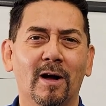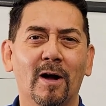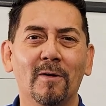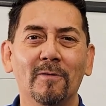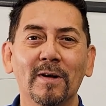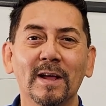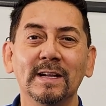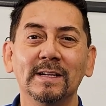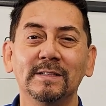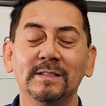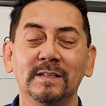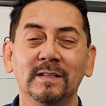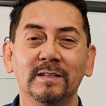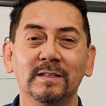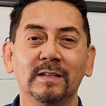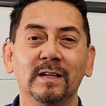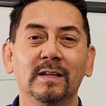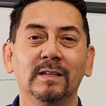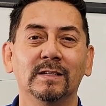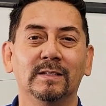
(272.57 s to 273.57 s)
on
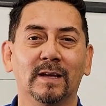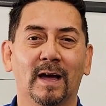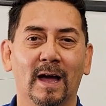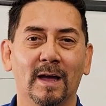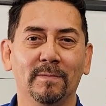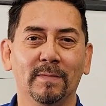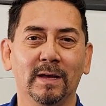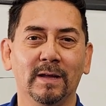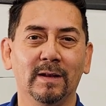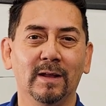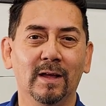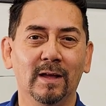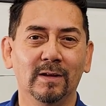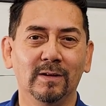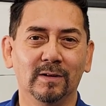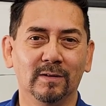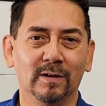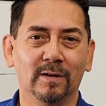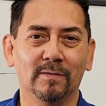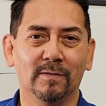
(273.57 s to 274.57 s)
Renesas Timing
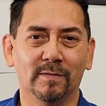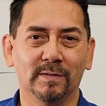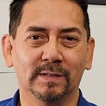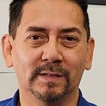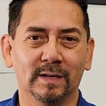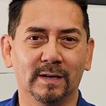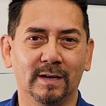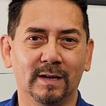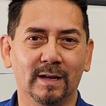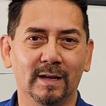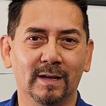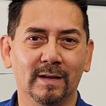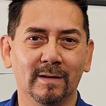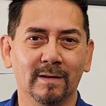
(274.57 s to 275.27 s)
University.